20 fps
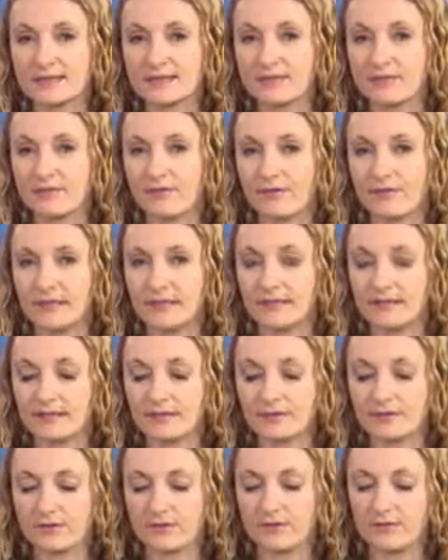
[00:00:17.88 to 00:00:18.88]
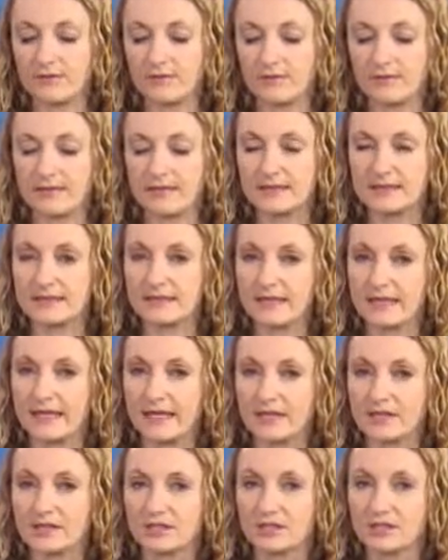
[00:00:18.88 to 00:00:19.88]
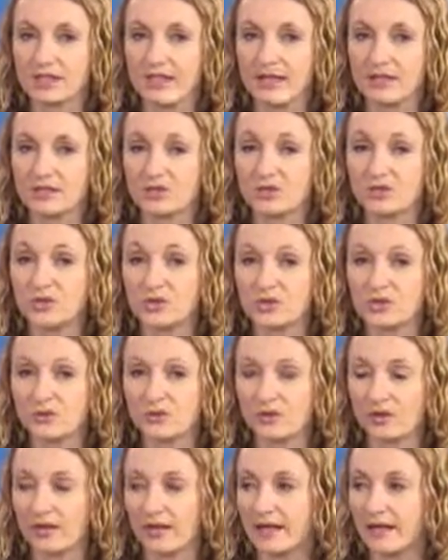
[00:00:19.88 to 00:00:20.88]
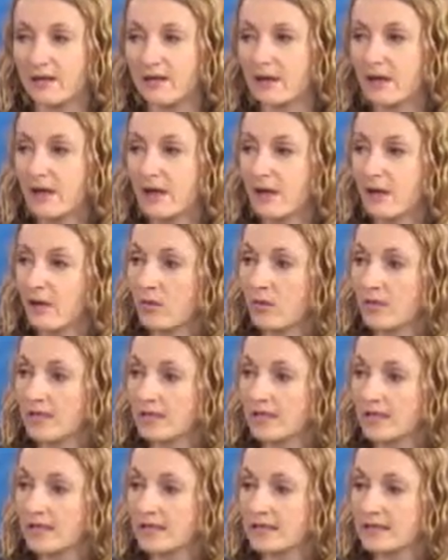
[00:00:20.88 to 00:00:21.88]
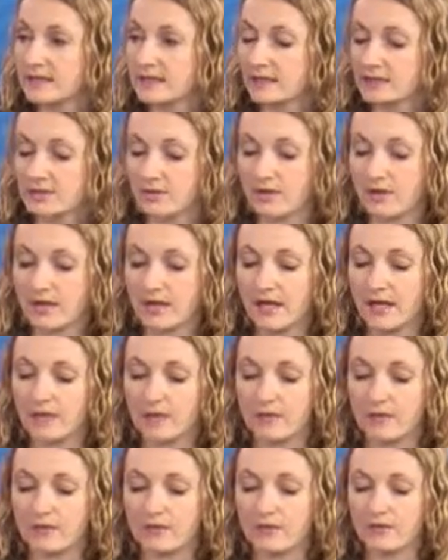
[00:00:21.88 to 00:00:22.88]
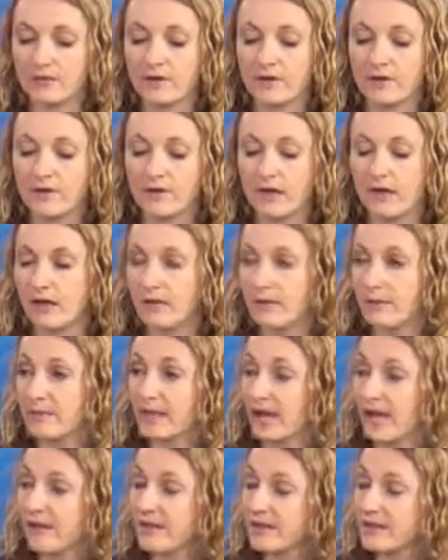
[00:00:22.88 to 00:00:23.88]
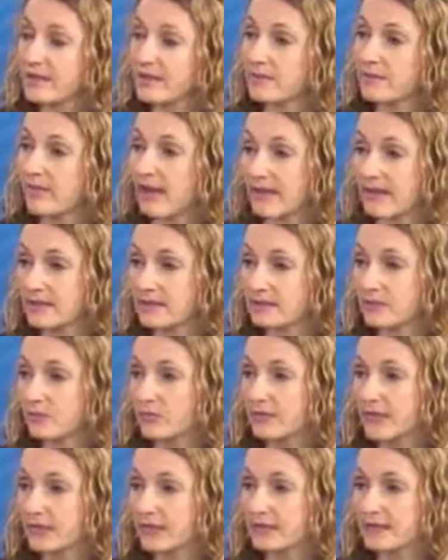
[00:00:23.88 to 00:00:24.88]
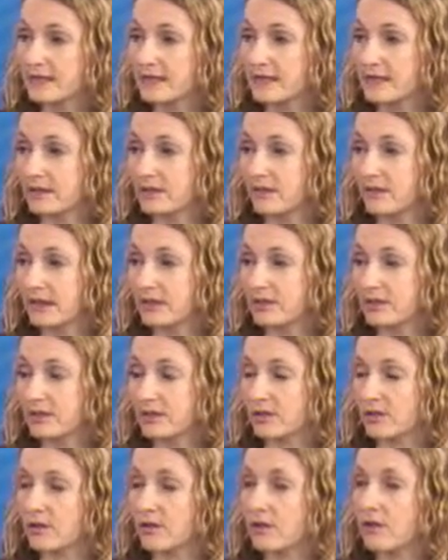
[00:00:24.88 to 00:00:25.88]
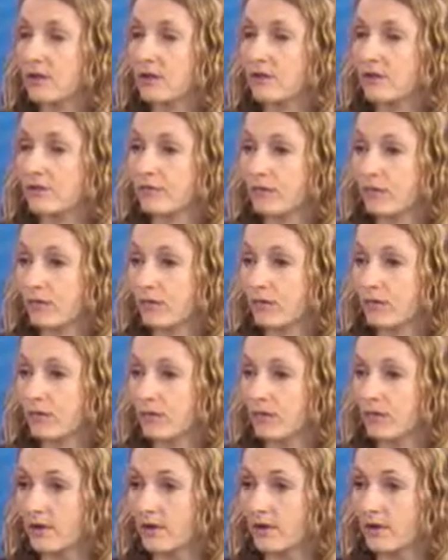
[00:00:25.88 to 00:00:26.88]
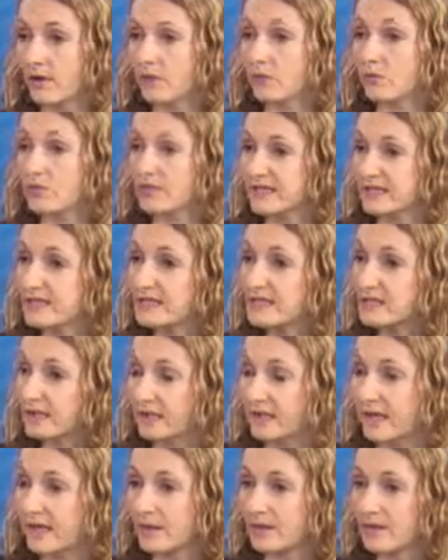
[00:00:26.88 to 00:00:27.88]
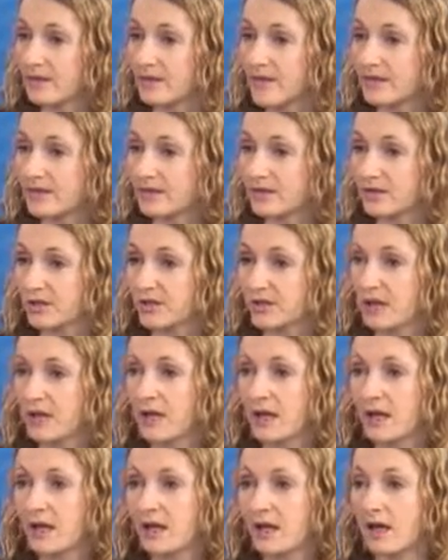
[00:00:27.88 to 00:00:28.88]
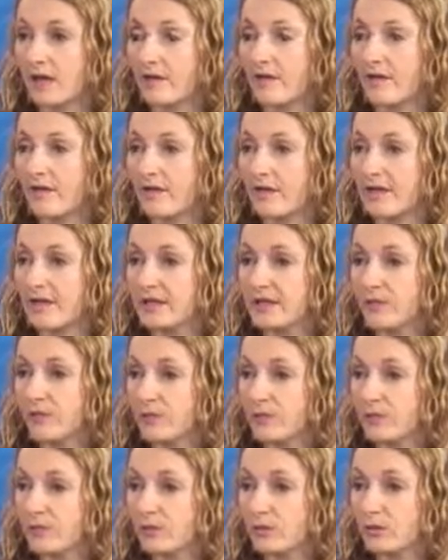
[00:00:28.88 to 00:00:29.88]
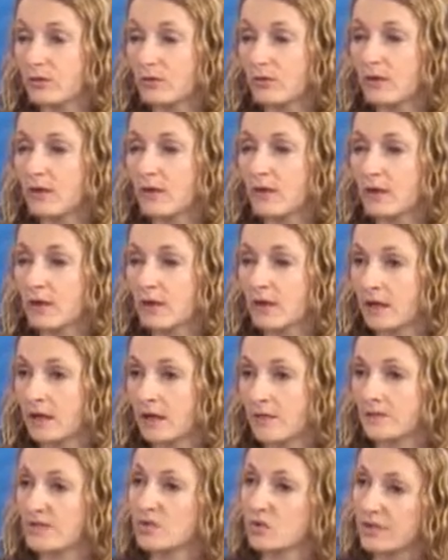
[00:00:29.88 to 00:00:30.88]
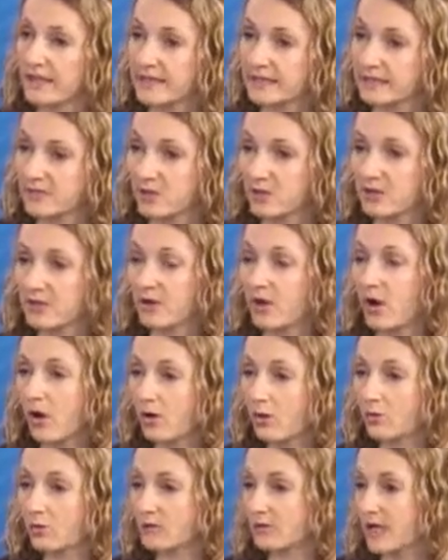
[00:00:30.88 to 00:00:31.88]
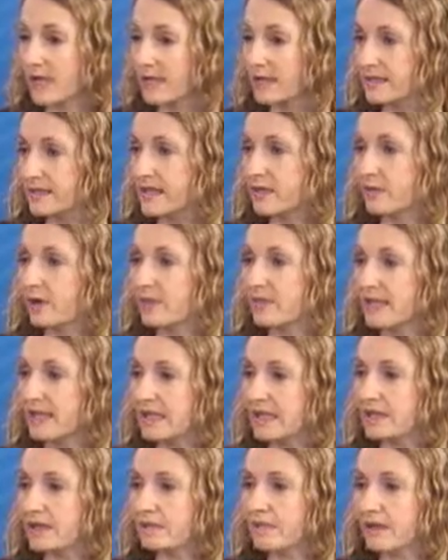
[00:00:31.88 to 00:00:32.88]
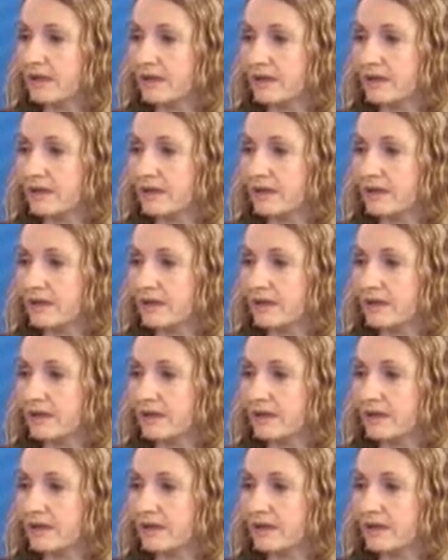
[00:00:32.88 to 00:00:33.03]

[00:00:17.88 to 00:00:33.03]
the findings of the Symplicity HTN-2 trial, which is a trial of catheter-based renal denervation for resistant hypertension, a very novel twist on an old idea, I believe,